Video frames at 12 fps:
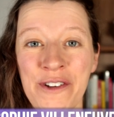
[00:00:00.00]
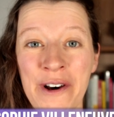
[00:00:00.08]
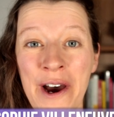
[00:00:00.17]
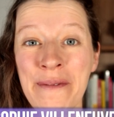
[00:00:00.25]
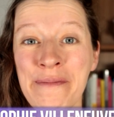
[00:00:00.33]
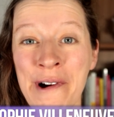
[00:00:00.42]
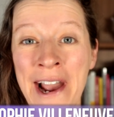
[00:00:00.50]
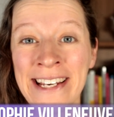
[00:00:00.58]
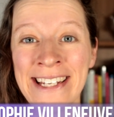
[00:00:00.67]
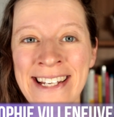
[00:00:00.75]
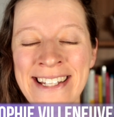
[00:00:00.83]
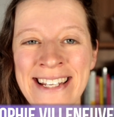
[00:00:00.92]
you are
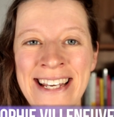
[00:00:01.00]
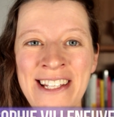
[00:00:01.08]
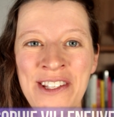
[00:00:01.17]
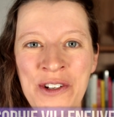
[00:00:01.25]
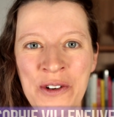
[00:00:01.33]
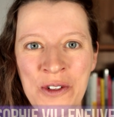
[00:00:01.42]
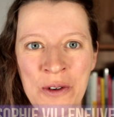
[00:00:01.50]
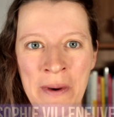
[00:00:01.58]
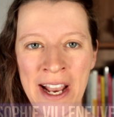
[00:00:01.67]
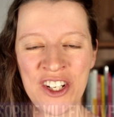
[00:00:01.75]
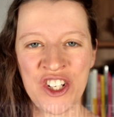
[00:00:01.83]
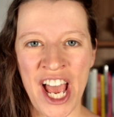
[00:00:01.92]
pregnant and new to
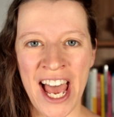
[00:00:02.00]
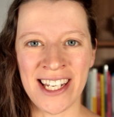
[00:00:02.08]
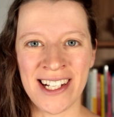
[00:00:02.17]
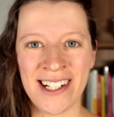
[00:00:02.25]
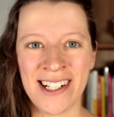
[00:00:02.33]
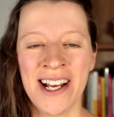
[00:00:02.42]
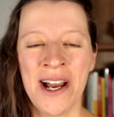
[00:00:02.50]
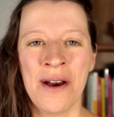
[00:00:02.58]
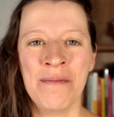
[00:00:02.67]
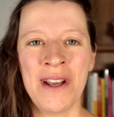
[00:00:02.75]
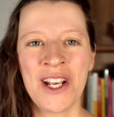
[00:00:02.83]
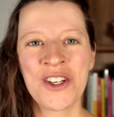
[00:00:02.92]
my channel,
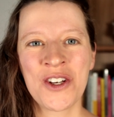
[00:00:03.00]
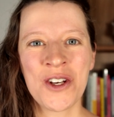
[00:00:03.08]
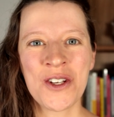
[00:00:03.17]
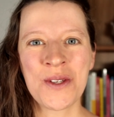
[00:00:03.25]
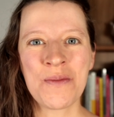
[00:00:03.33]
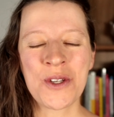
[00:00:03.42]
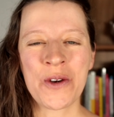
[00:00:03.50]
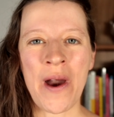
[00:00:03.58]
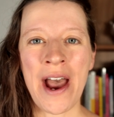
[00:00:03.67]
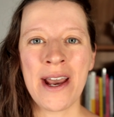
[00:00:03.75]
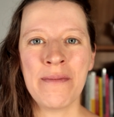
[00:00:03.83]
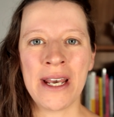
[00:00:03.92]
make sure you
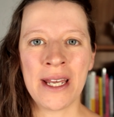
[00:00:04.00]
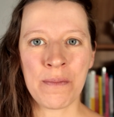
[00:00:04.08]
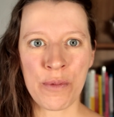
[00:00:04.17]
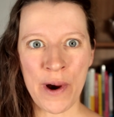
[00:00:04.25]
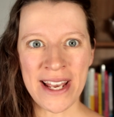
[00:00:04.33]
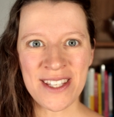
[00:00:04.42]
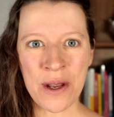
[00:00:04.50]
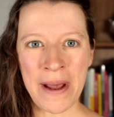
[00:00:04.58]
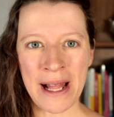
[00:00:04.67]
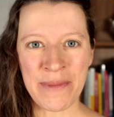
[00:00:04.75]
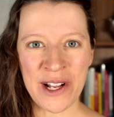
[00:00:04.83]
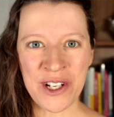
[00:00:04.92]
subscribe and press the
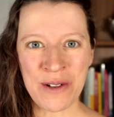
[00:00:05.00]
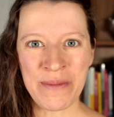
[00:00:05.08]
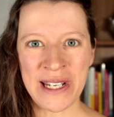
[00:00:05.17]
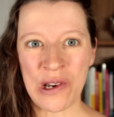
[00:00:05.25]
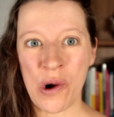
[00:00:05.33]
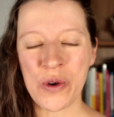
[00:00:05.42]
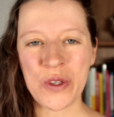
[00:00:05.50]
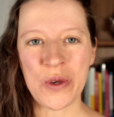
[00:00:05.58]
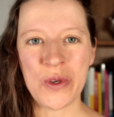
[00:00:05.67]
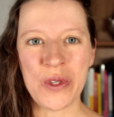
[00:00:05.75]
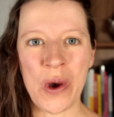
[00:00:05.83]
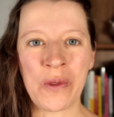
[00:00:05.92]
bell button below so
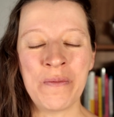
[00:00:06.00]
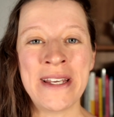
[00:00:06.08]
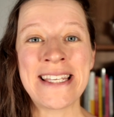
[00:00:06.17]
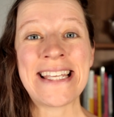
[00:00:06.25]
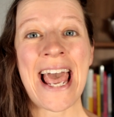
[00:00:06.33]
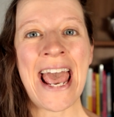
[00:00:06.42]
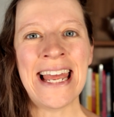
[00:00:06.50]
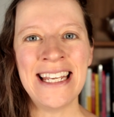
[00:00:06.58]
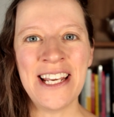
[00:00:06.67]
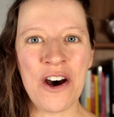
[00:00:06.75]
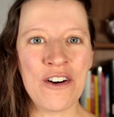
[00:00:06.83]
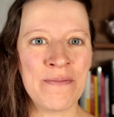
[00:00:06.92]
you don't miss
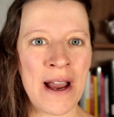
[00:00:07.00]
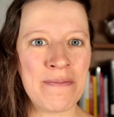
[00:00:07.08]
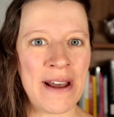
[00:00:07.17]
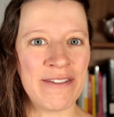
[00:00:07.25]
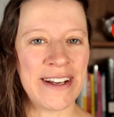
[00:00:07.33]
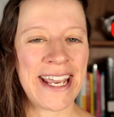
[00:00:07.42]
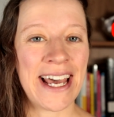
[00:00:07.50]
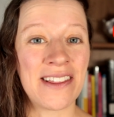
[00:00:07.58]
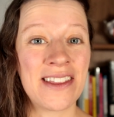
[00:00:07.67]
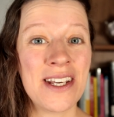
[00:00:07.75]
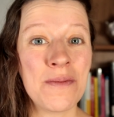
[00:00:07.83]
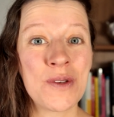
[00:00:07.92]
any of my pelvic
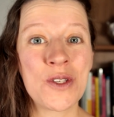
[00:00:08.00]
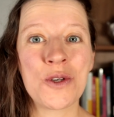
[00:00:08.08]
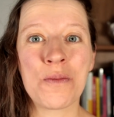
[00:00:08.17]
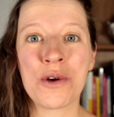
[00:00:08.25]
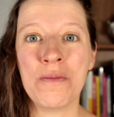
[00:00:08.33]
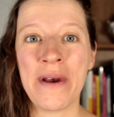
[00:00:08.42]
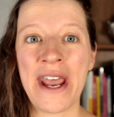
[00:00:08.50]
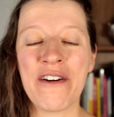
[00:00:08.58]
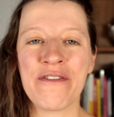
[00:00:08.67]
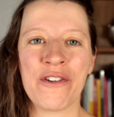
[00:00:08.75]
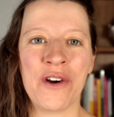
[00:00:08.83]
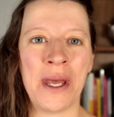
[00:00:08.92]
health tips to prepare
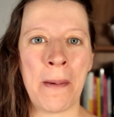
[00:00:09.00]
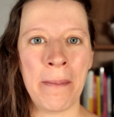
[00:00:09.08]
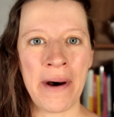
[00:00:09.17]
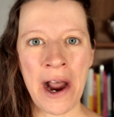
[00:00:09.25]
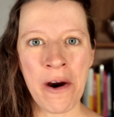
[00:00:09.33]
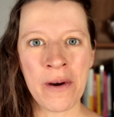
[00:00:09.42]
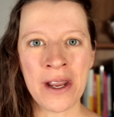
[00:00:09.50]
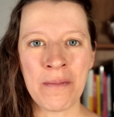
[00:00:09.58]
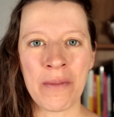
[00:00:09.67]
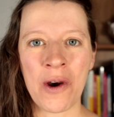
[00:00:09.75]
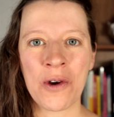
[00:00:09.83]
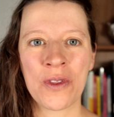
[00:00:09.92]
for an empowering
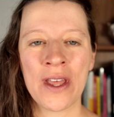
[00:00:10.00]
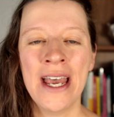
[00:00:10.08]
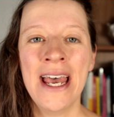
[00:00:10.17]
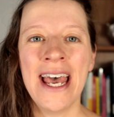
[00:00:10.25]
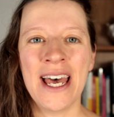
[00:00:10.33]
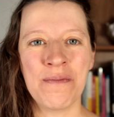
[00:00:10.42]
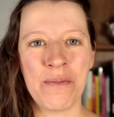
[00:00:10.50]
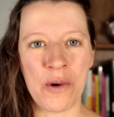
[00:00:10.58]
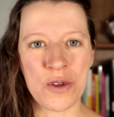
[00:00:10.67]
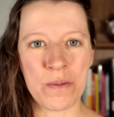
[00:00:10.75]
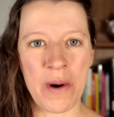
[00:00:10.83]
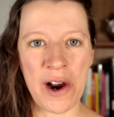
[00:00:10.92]
birth and
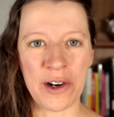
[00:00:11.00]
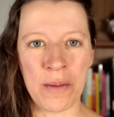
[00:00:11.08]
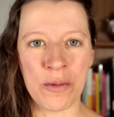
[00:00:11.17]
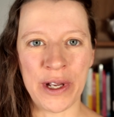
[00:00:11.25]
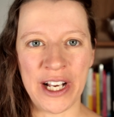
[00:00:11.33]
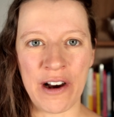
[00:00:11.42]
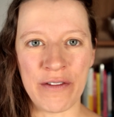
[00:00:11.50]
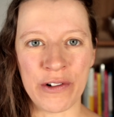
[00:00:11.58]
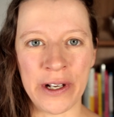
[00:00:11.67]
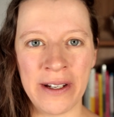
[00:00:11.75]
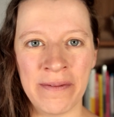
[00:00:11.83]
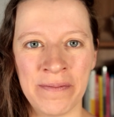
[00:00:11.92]
postpartum
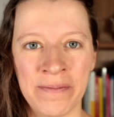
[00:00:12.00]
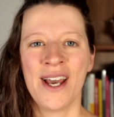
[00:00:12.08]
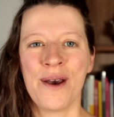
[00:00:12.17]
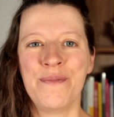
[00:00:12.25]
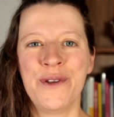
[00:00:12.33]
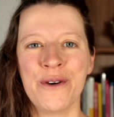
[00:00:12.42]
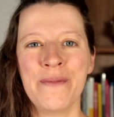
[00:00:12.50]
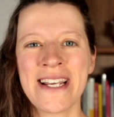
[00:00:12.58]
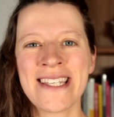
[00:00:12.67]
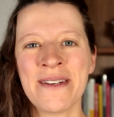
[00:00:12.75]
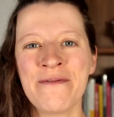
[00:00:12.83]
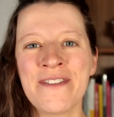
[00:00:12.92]
recovery. Pubic
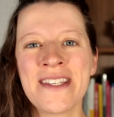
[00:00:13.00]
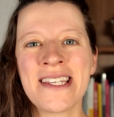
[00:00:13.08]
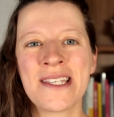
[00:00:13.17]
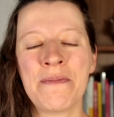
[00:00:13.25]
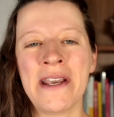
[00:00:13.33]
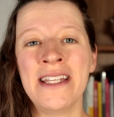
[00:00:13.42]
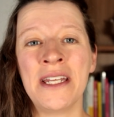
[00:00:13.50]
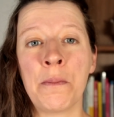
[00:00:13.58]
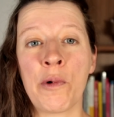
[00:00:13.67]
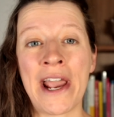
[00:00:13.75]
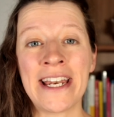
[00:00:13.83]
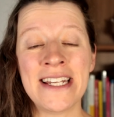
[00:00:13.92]
symphysis pain in
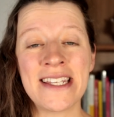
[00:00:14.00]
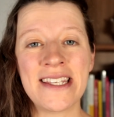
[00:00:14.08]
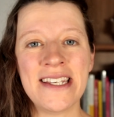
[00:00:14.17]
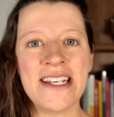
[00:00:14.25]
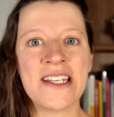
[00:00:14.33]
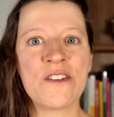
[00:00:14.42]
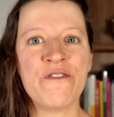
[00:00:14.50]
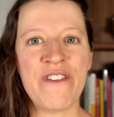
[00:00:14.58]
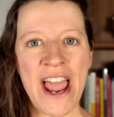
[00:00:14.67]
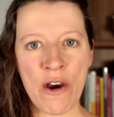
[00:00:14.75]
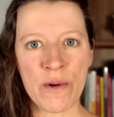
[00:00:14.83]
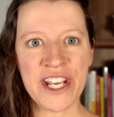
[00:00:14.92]
pregnancy is
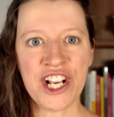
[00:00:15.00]
very